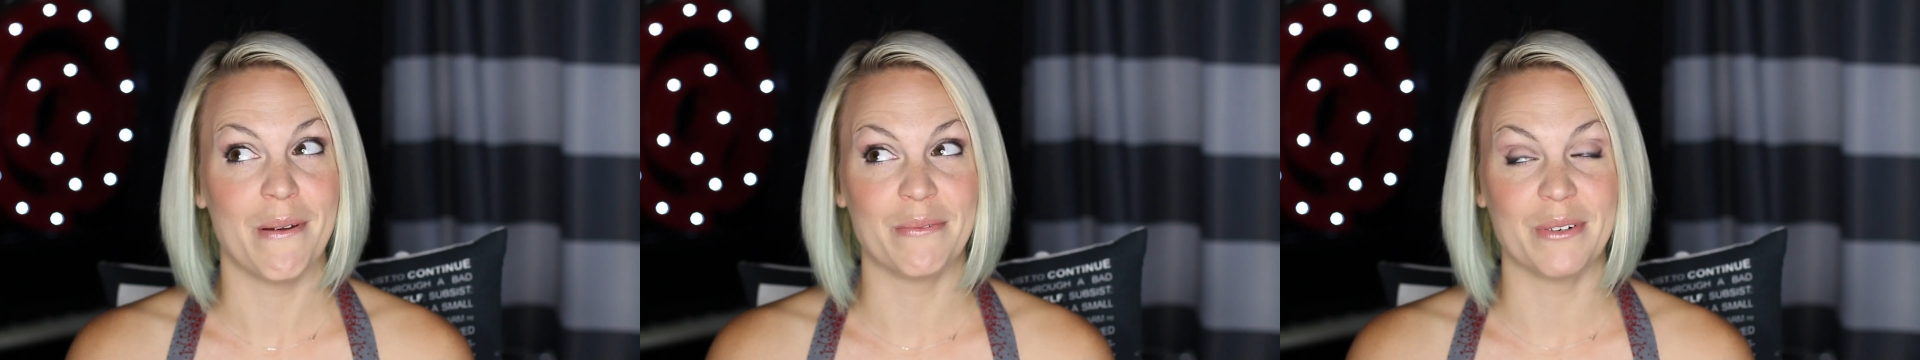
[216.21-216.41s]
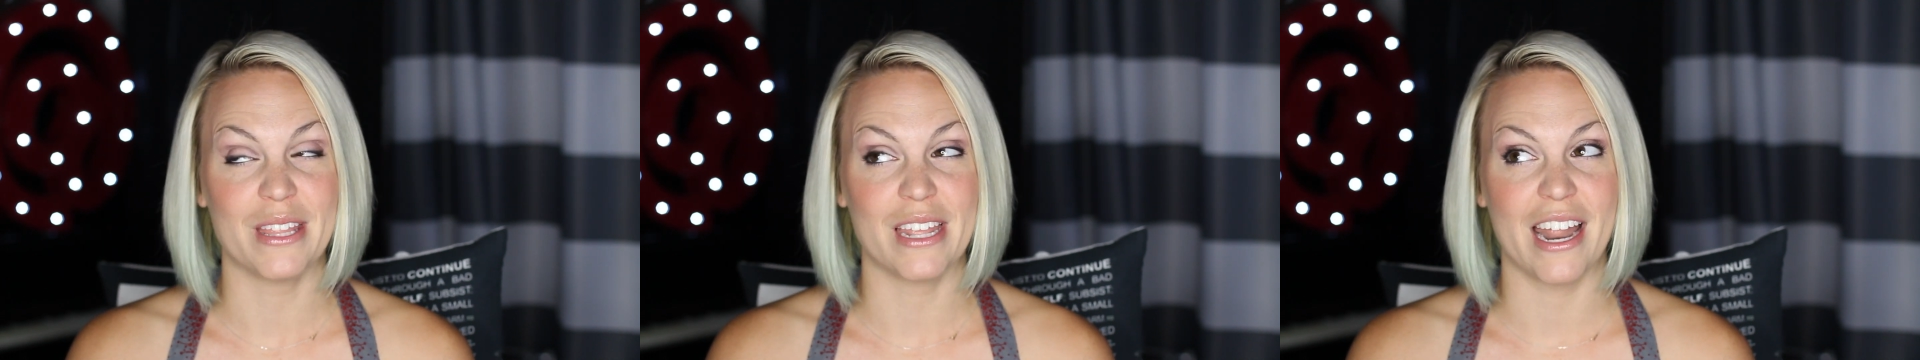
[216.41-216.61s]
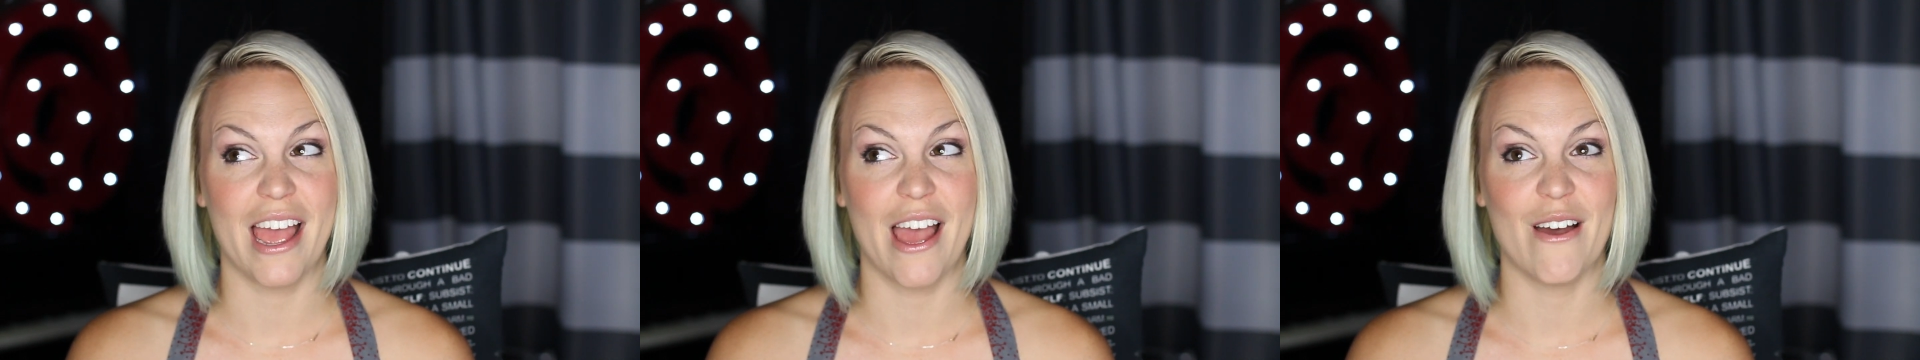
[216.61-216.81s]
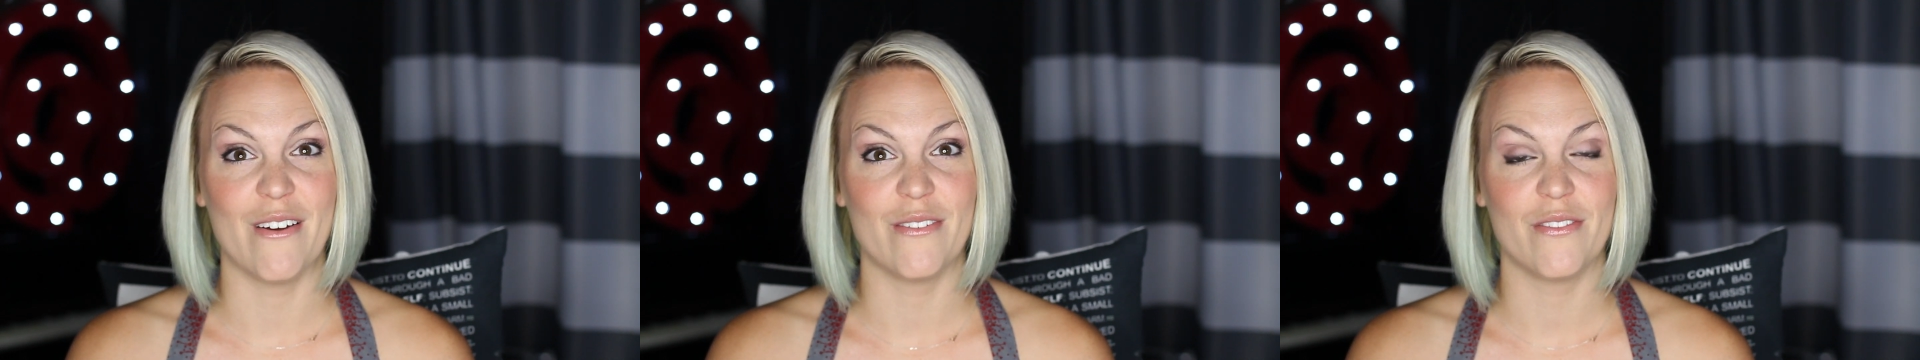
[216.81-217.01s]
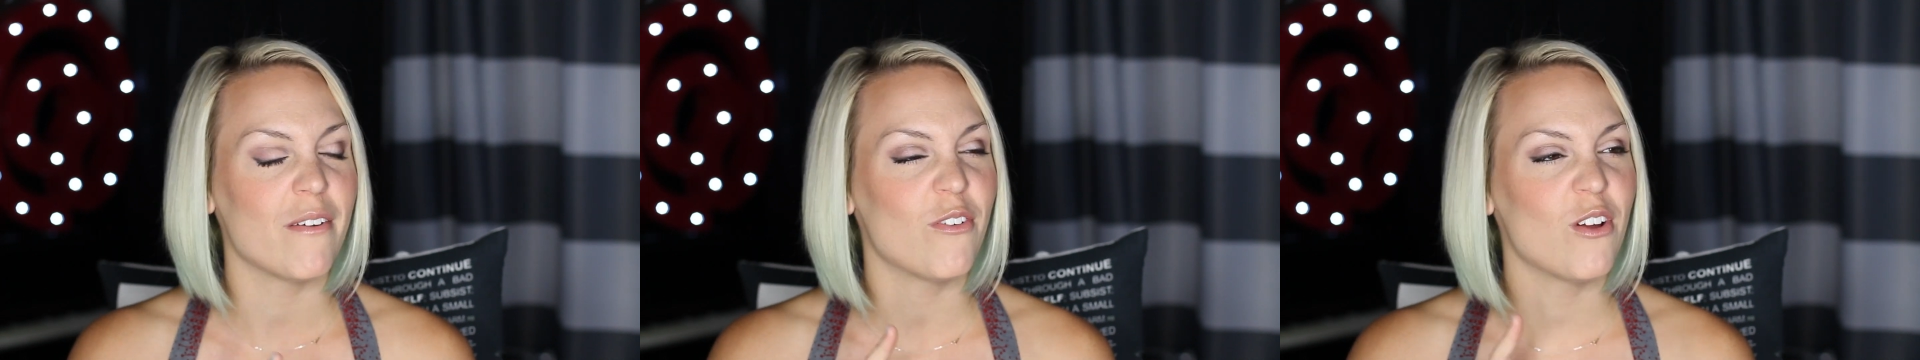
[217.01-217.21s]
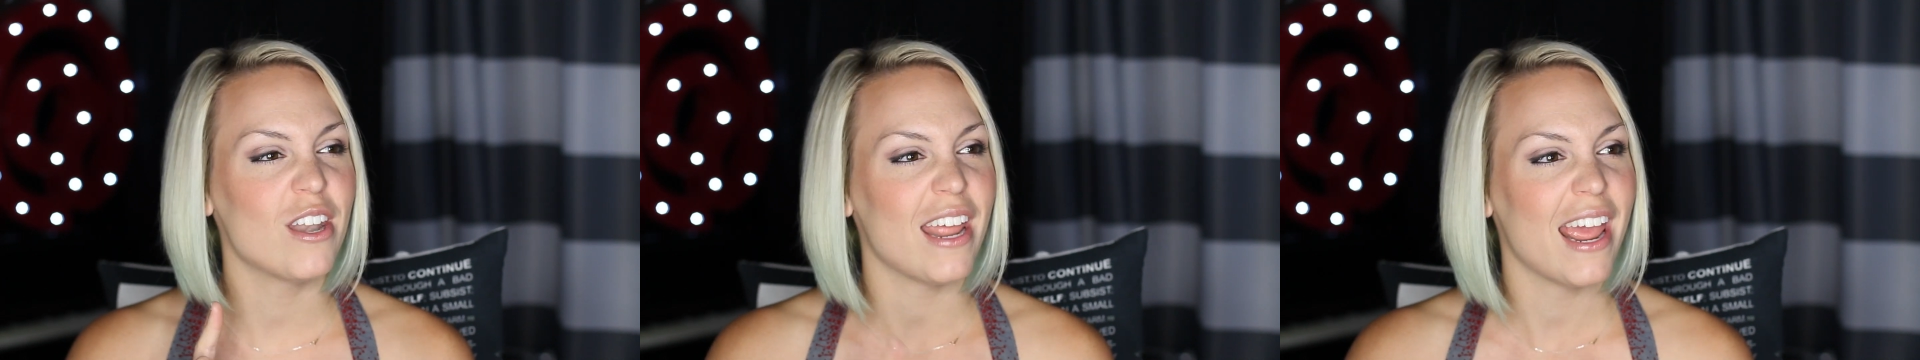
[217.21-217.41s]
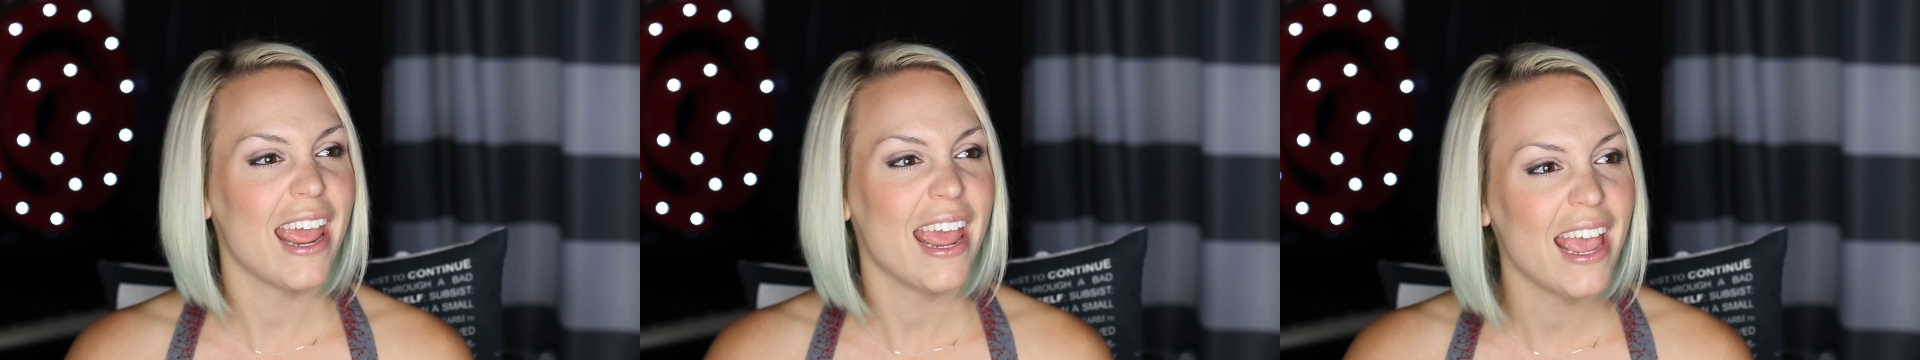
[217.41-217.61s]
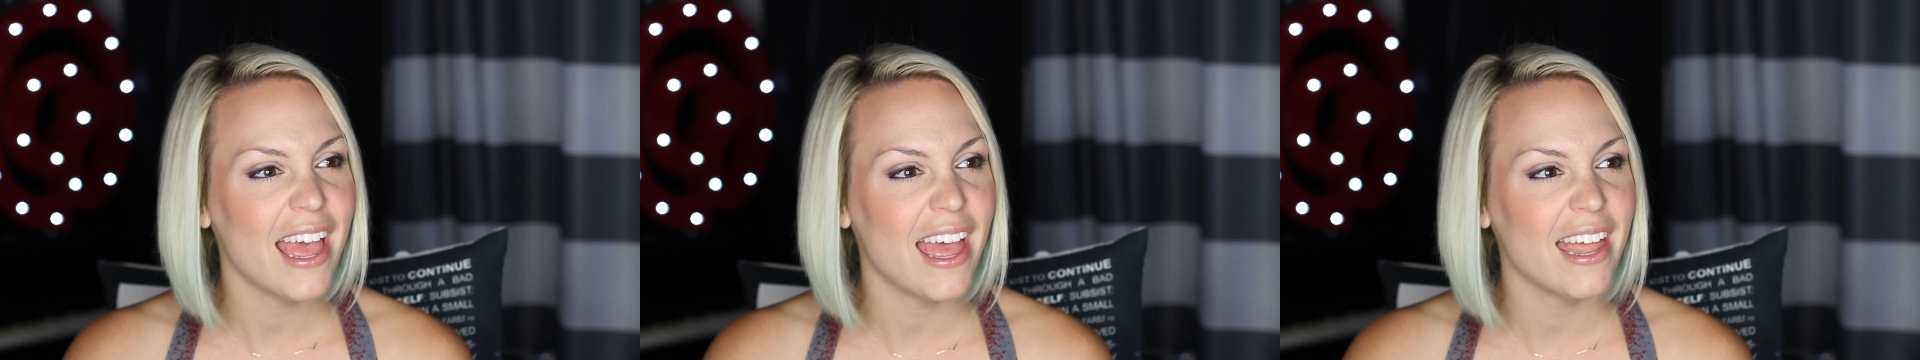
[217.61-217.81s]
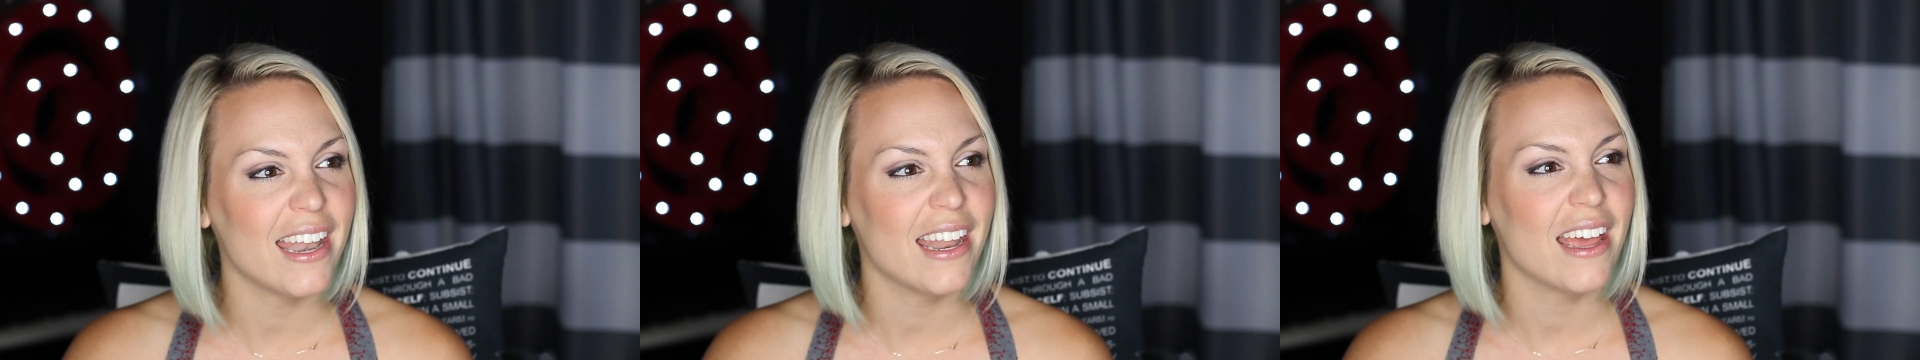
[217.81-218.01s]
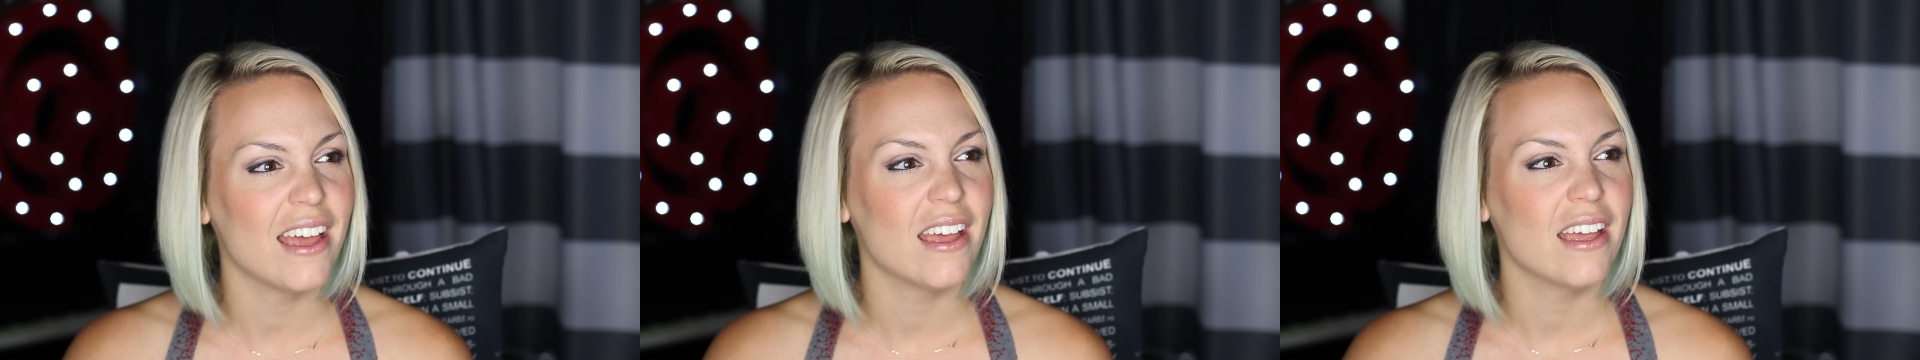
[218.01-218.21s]
memory that I have. My friend
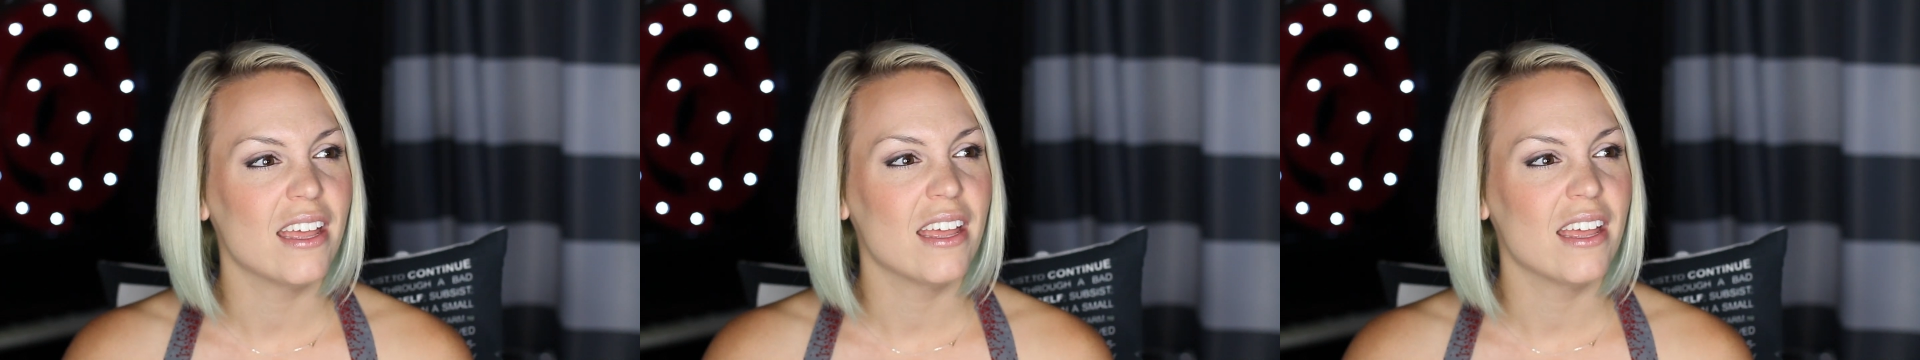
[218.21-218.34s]
Anne,